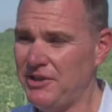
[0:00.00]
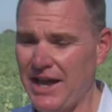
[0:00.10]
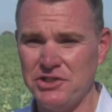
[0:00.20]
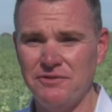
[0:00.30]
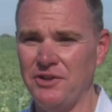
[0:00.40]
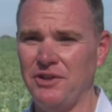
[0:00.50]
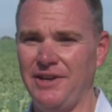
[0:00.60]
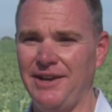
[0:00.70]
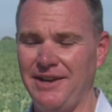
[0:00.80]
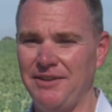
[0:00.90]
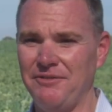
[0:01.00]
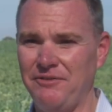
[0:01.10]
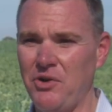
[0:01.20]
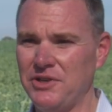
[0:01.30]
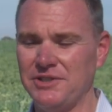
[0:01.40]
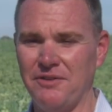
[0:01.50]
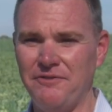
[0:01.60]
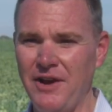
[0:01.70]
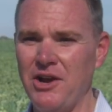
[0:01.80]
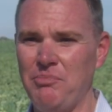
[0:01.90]
Castroville uh, folks are
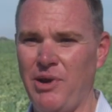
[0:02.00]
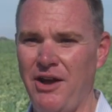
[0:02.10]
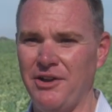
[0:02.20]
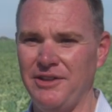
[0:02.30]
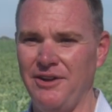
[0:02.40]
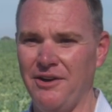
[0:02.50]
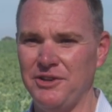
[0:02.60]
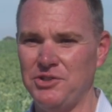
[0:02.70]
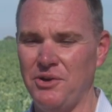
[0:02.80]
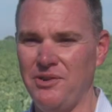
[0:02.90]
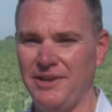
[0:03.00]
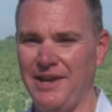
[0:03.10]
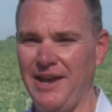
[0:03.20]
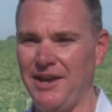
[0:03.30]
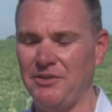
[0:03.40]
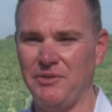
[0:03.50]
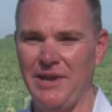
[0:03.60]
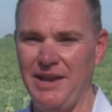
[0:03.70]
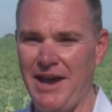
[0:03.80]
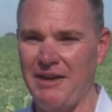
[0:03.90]
very proud of the artichoke and
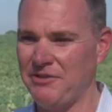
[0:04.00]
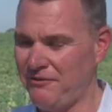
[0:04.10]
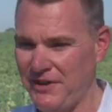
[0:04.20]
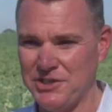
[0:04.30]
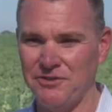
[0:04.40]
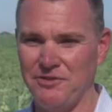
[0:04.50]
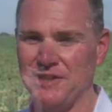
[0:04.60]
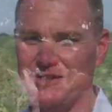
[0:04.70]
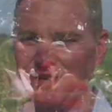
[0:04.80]
they have a festival that